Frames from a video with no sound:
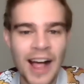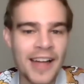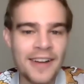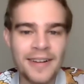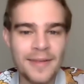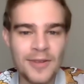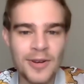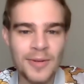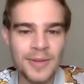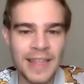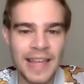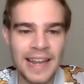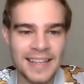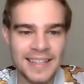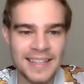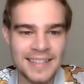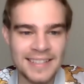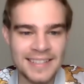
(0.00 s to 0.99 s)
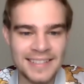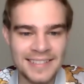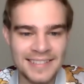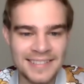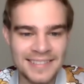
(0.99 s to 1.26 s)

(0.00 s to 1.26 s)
I don't even know what that is.